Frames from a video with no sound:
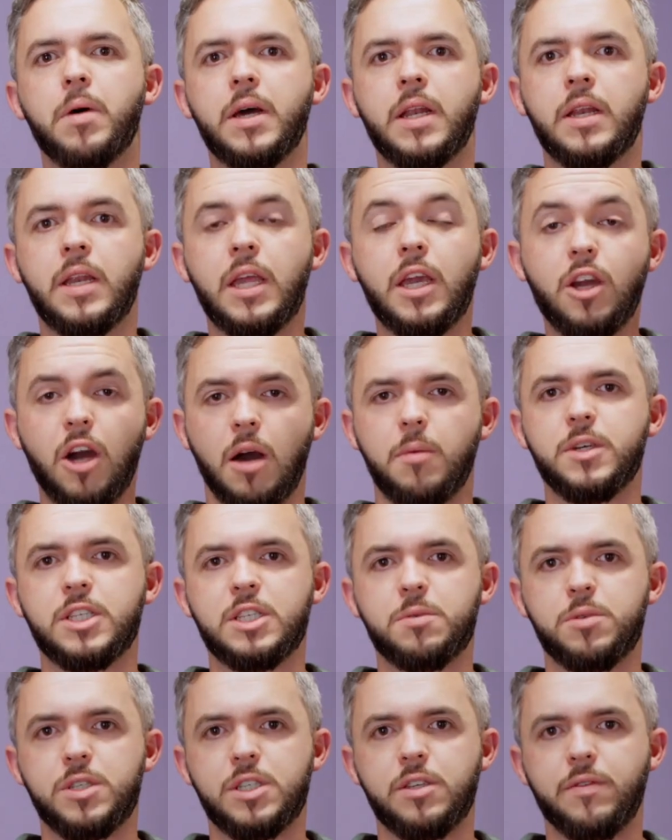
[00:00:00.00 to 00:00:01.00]
But in
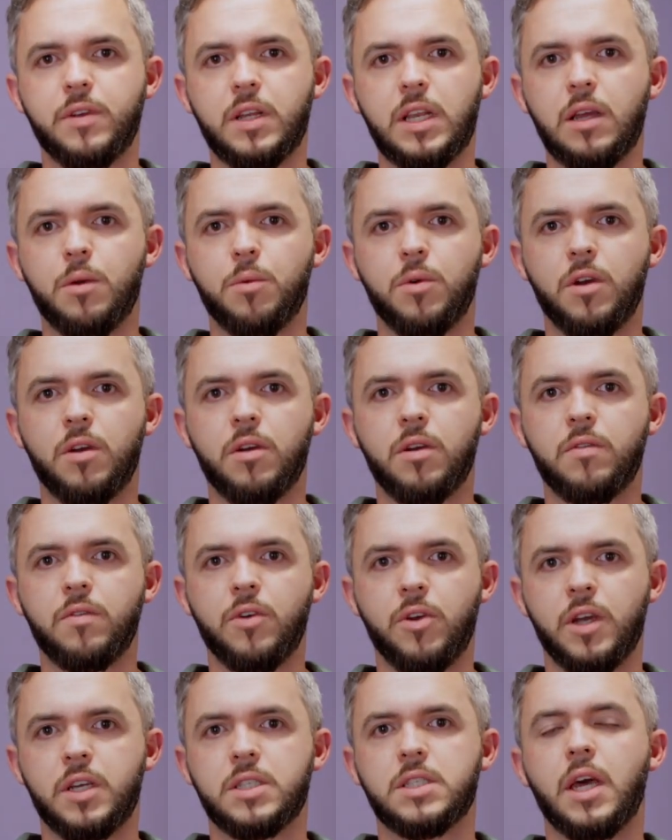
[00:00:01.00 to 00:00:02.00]
e-commerce specifically, we're
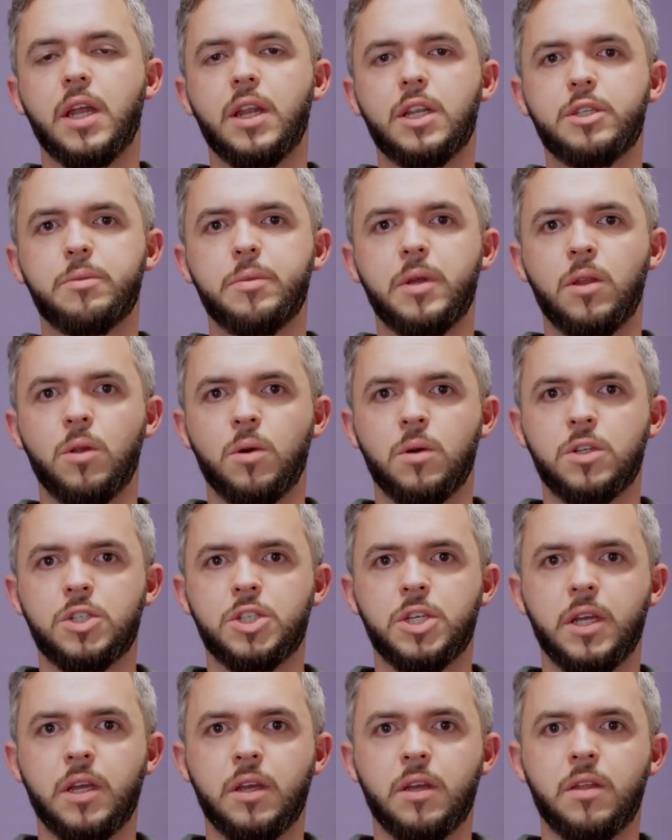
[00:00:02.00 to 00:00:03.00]
very excited to be
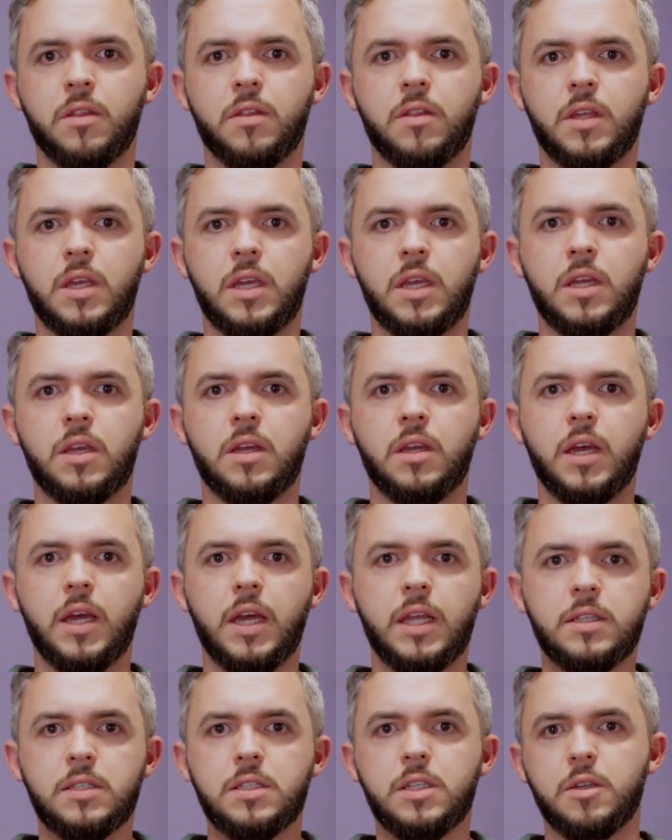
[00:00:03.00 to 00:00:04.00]
launching the
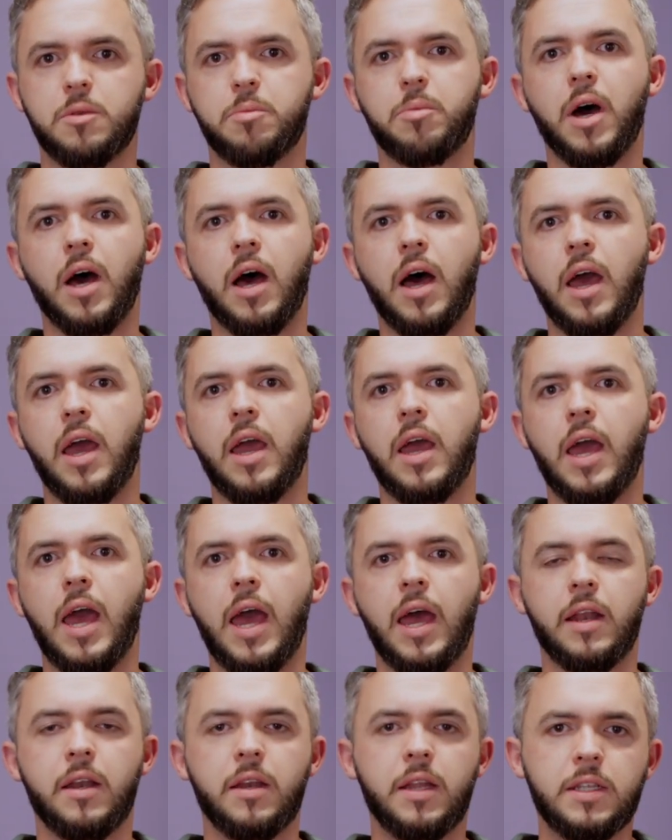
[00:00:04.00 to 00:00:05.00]
instant buy
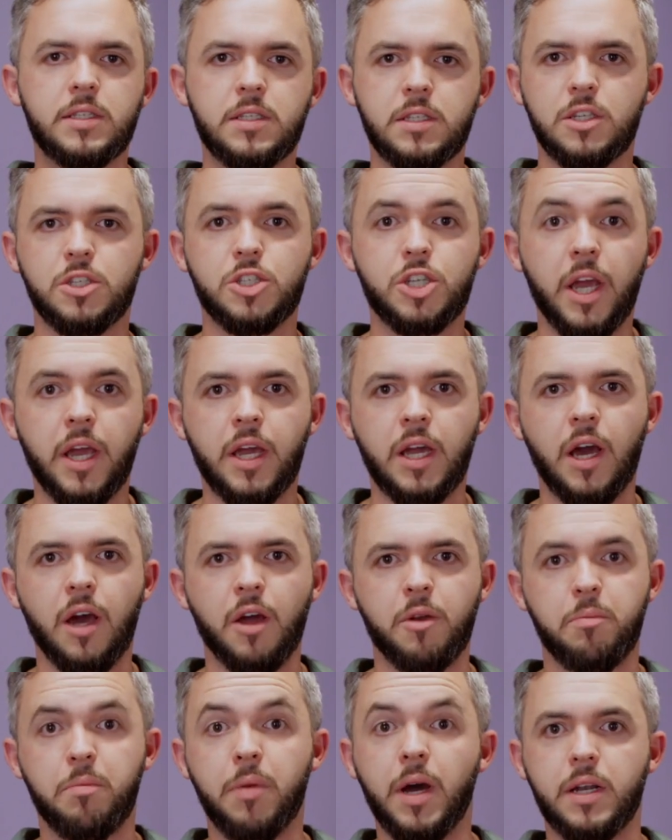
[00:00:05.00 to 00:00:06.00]
and instant
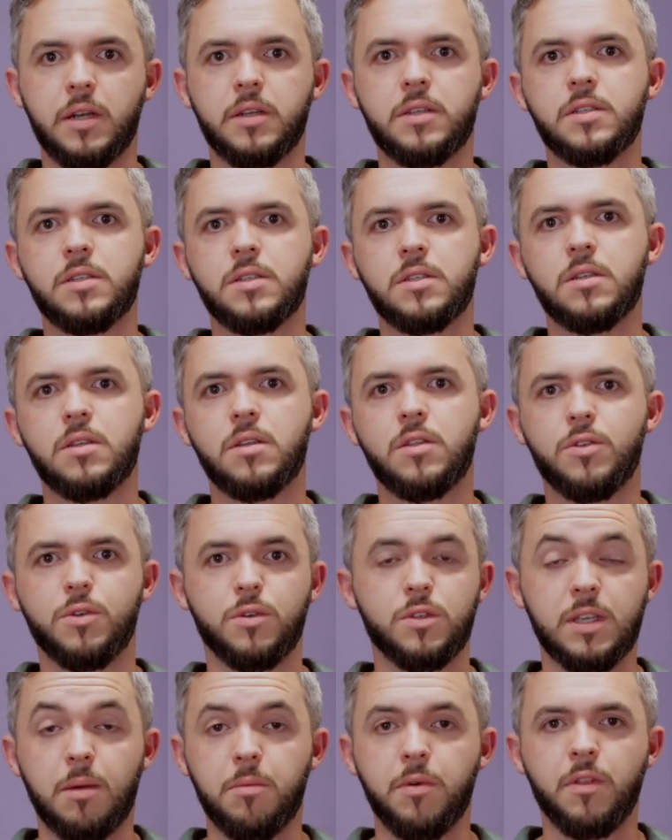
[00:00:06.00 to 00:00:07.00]
checkout buttons
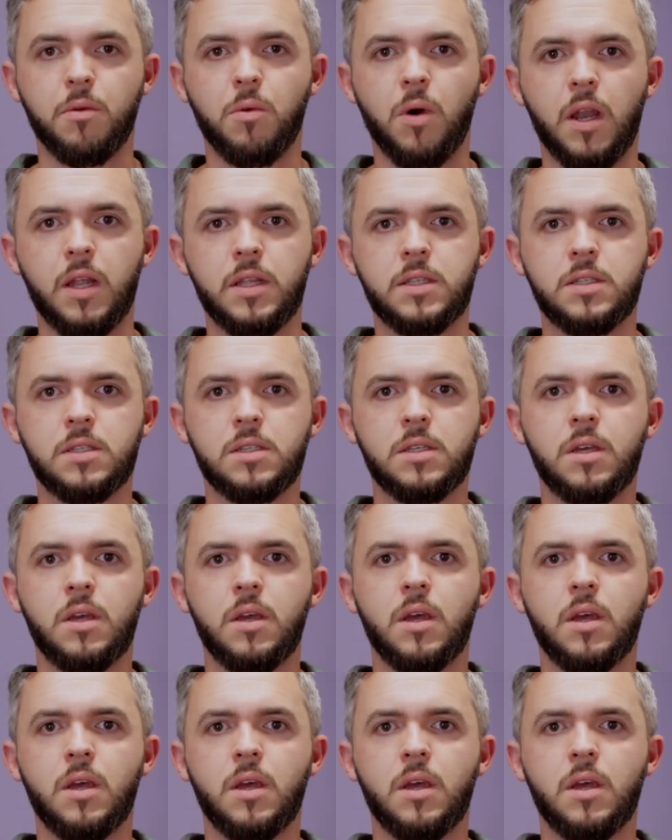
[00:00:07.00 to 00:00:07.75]
through some of the wallets.